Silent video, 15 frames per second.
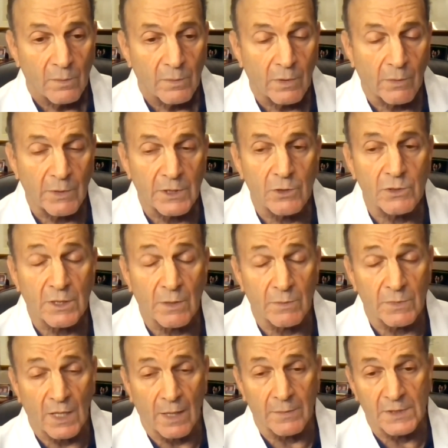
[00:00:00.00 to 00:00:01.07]
But we do
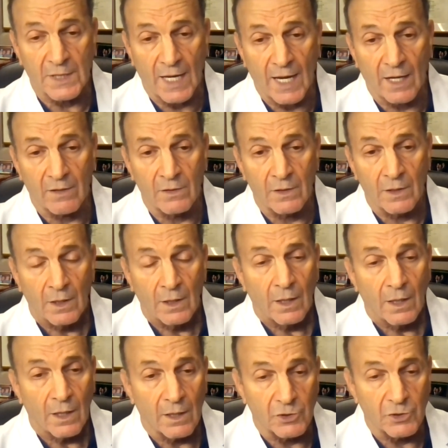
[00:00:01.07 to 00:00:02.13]
sometimes add
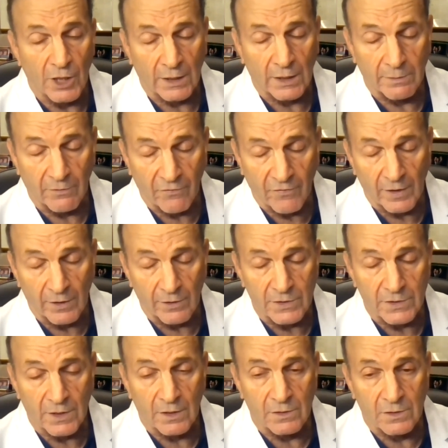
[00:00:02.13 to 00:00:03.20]
injectable
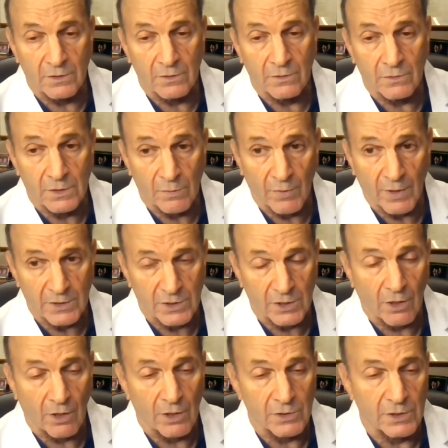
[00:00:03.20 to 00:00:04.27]
fillers into depressed
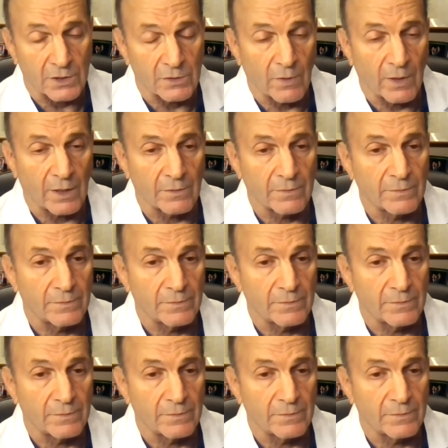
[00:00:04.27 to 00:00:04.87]
scars as well.